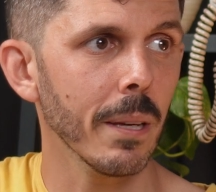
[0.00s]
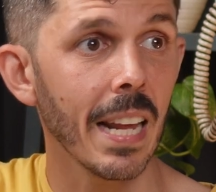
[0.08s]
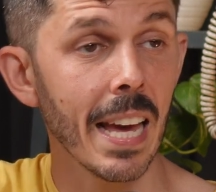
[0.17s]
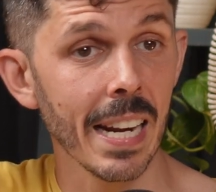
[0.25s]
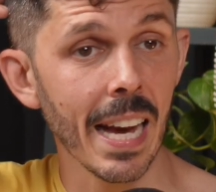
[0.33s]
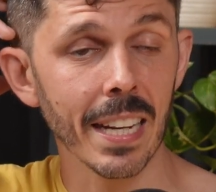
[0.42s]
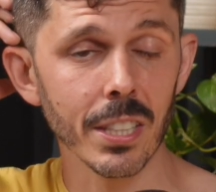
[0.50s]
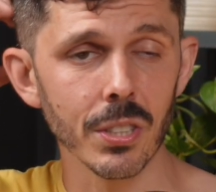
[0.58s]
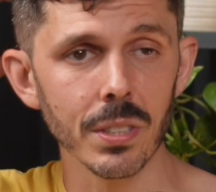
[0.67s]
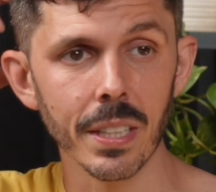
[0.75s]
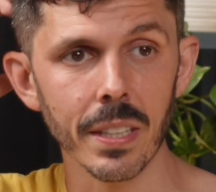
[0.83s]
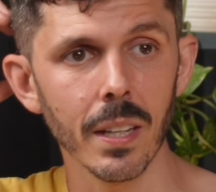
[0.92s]
And
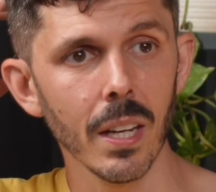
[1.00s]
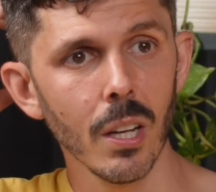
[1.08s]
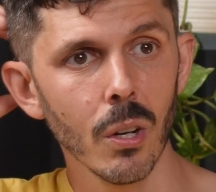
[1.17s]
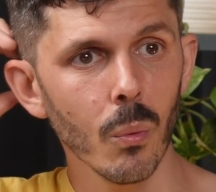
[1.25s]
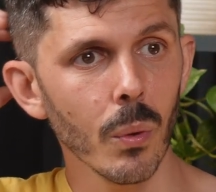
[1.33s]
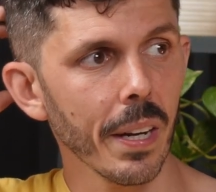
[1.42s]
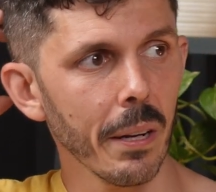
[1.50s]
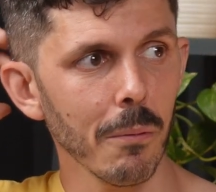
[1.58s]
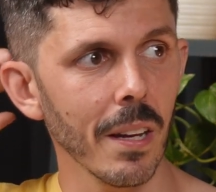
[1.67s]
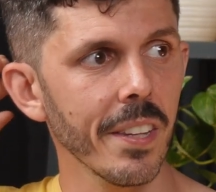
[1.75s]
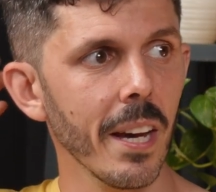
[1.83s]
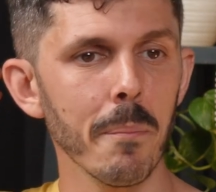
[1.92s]
actually, when I
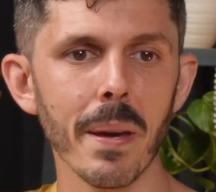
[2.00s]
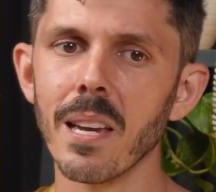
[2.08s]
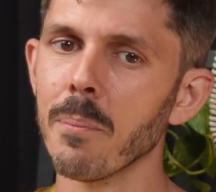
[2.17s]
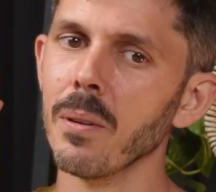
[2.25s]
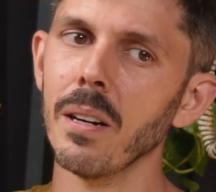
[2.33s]
read that paper,